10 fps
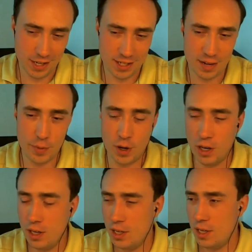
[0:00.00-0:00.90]
sidebar.
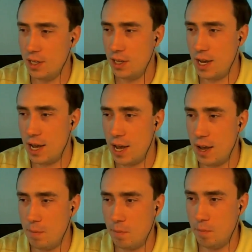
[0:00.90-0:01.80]

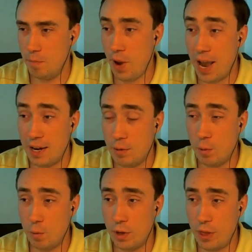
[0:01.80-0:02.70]
Um, but
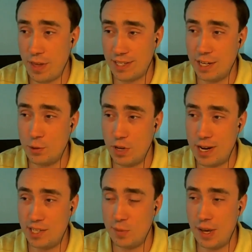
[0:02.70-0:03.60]
one of the things that is really
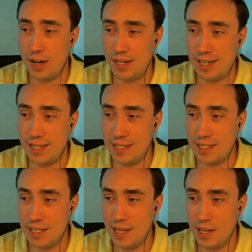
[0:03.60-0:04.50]
nice about it
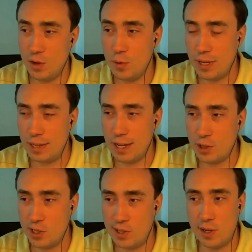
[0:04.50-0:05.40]
is it allows
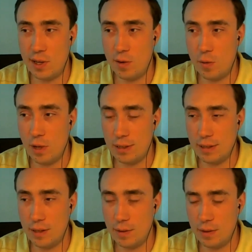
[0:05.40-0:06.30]
us to uh,
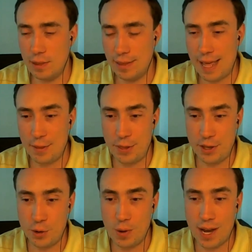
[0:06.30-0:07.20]
let the
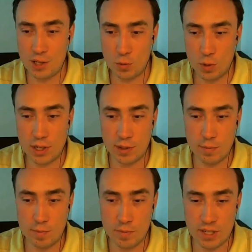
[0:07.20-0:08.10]
U Is work
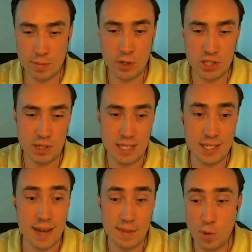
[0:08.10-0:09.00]
seamlessly
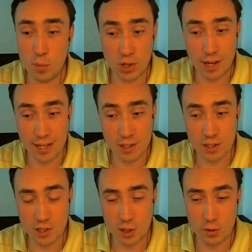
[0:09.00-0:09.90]
inside the mobile clients.
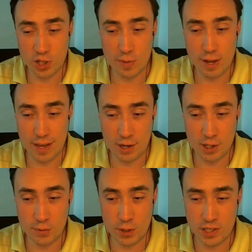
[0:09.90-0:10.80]
So Gmail
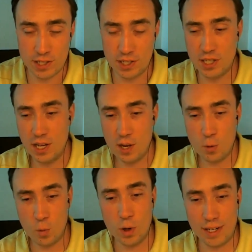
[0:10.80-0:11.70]
add-ons, for instance,
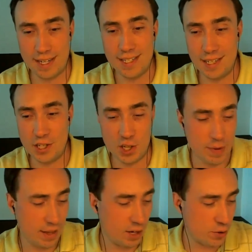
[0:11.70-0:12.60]
work inside the
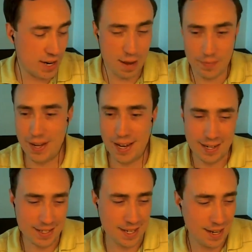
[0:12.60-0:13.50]
Gmail Android app,
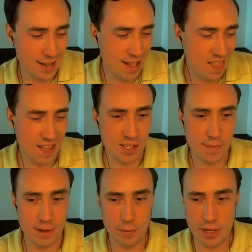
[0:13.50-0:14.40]
and uh, that's
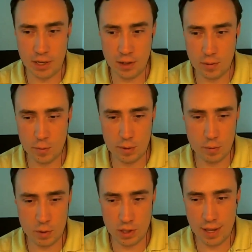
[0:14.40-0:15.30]
something we
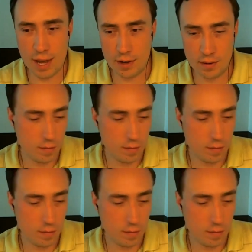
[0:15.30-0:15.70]
was a lot